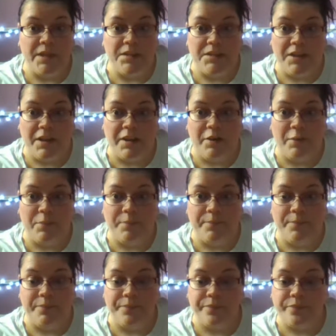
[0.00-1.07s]
So
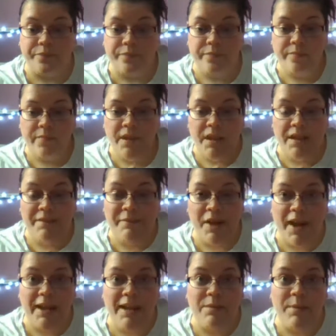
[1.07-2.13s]
if
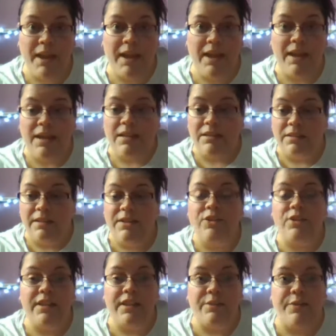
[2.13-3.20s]
I can
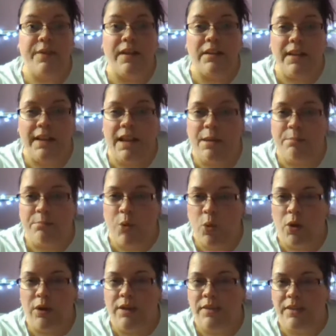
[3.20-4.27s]
literally felt like I
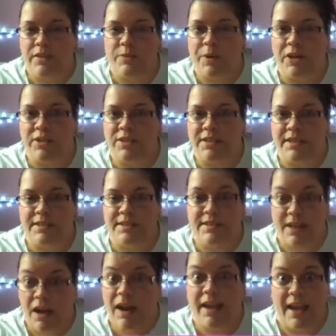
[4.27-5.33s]
mourned this person
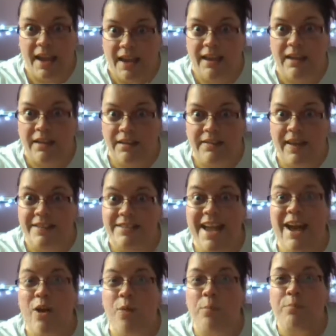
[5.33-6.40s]
dying. That's
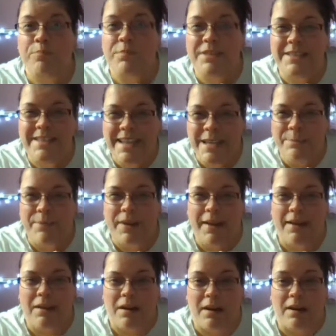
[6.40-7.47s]
how deep
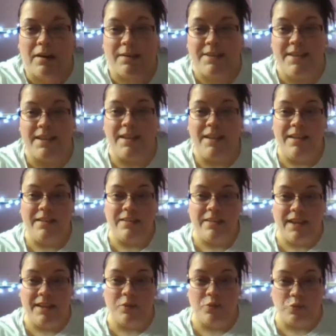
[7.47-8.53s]
it hurt,
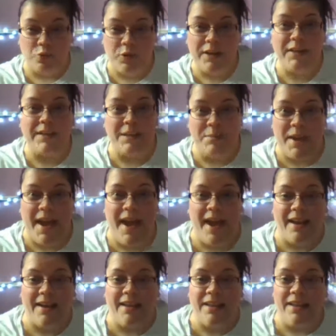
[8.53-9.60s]
like really
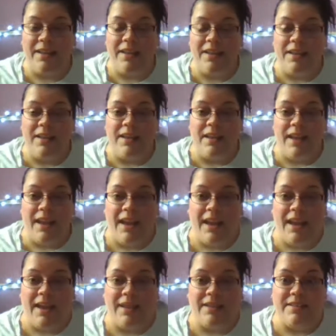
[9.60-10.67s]
bad.
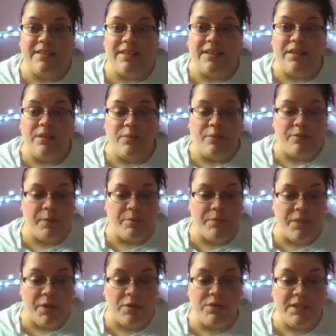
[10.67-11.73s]
And from
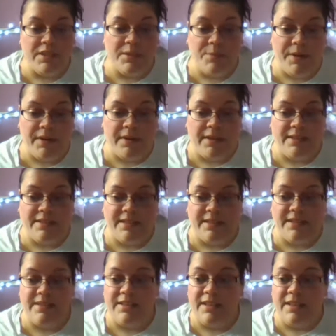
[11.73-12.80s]
those
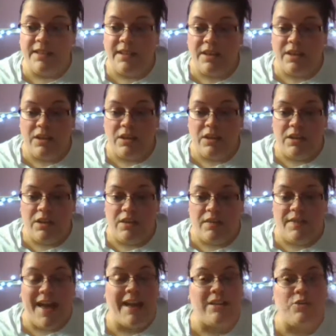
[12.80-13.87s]
experiences,
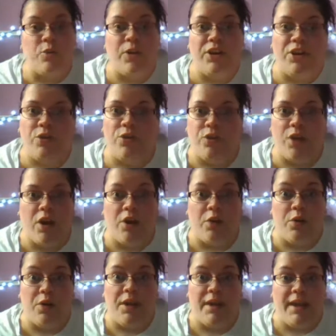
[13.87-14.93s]
that is where you
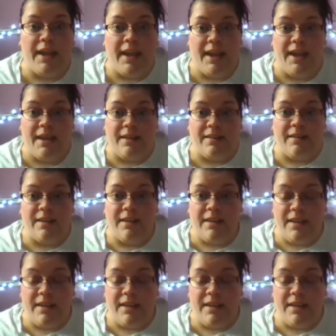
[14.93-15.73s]
grow. And